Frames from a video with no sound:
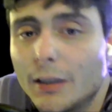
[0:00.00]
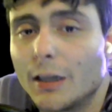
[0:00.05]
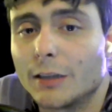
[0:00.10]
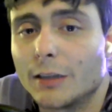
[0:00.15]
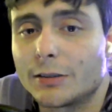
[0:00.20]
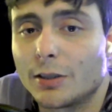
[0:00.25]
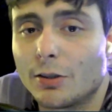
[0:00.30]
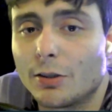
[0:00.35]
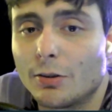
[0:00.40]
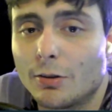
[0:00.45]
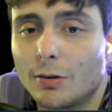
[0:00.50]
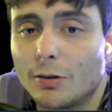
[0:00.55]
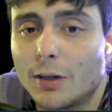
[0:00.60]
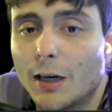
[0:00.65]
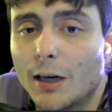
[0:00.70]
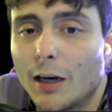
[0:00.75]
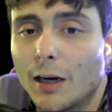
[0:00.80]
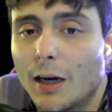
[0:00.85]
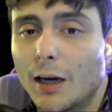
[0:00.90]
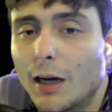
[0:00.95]
So
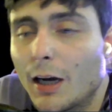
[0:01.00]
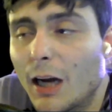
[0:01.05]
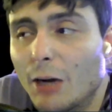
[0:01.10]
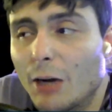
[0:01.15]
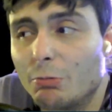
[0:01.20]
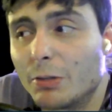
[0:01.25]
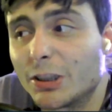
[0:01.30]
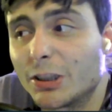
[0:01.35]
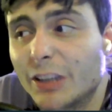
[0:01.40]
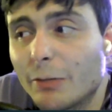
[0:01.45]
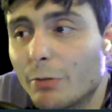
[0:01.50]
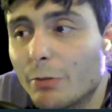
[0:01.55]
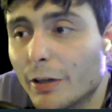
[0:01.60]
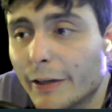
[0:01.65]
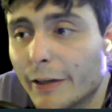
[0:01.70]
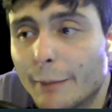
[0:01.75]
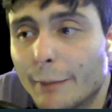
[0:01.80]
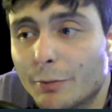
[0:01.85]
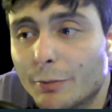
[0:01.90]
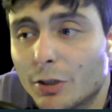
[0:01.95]
I wish they would have
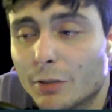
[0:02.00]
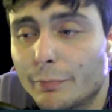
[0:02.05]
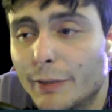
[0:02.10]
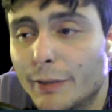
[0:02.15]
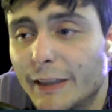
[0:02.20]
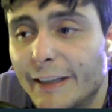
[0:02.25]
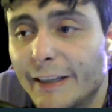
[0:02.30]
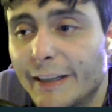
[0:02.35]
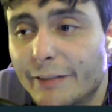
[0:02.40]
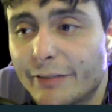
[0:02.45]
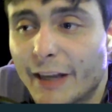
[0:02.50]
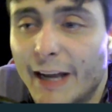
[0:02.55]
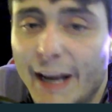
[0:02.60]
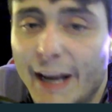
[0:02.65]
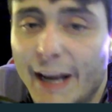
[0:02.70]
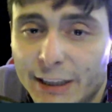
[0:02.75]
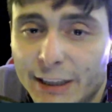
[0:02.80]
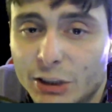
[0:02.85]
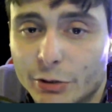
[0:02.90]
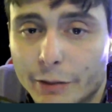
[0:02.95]
kept her, but if they
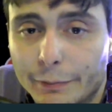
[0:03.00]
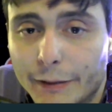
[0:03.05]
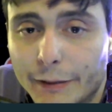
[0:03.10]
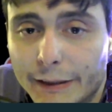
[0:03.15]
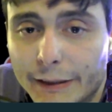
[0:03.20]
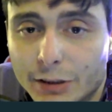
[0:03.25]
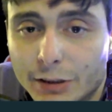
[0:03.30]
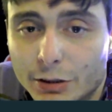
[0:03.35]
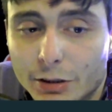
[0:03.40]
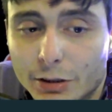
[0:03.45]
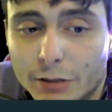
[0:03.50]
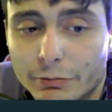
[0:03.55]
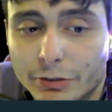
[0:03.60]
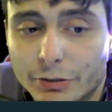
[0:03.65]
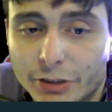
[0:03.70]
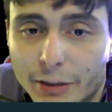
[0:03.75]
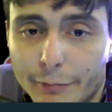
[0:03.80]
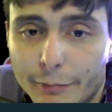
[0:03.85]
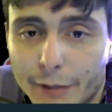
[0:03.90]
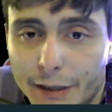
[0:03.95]
had to replace her with
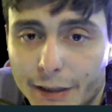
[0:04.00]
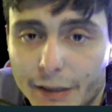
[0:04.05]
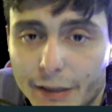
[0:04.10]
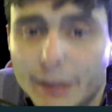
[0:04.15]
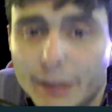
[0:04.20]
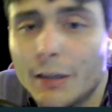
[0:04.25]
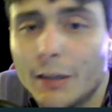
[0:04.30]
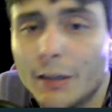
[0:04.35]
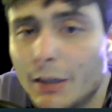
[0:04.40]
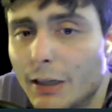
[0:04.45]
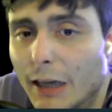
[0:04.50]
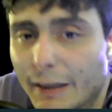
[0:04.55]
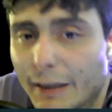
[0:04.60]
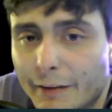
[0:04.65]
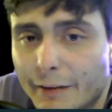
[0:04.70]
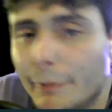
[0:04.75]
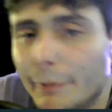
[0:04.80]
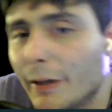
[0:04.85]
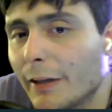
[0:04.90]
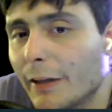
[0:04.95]
somebody, I
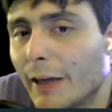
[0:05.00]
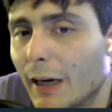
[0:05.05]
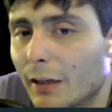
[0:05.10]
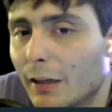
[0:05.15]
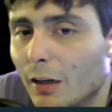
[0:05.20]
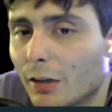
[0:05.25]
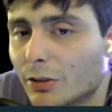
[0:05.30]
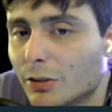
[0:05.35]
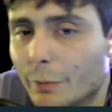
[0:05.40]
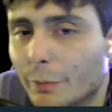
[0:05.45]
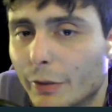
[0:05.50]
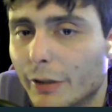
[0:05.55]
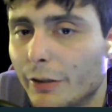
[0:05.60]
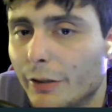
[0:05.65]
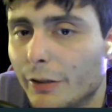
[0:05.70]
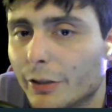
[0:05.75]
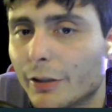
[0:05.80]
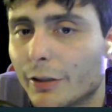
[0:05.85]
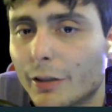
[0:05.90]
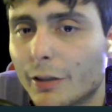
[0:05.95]
think Millie Adcock's a pretty
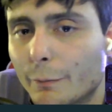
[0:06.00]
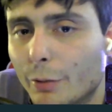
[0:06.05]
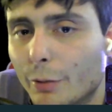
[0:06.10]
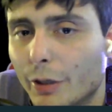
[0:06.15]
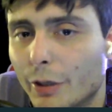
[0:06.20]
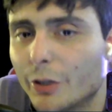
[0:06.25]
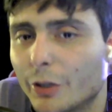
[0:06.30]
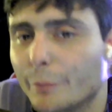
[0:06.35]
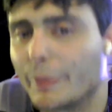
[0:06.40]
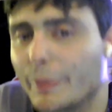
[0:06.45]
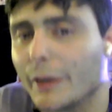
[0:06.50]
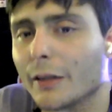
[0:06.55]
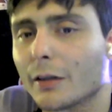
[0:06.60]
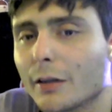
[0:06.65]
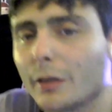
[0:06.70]
good pick.